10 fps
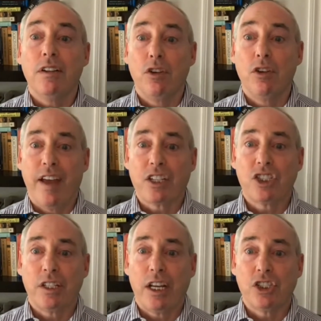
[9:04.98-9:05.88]
of those
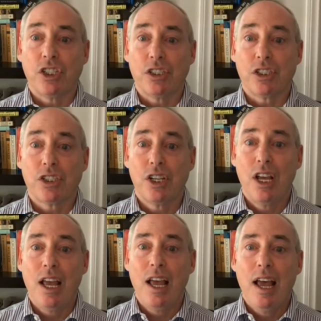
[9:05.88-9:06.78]
vaccinations
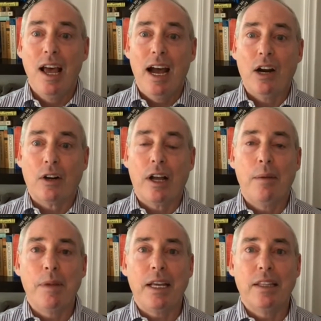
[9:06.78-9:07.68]
are
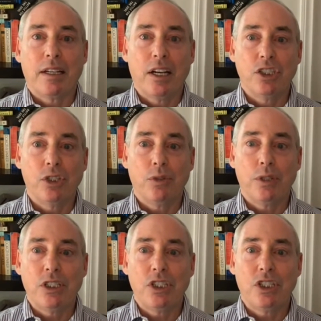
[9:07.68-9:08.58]
coming in the
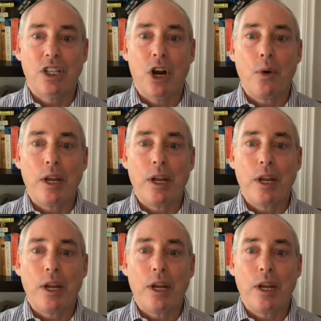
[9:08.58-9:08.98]
countries that are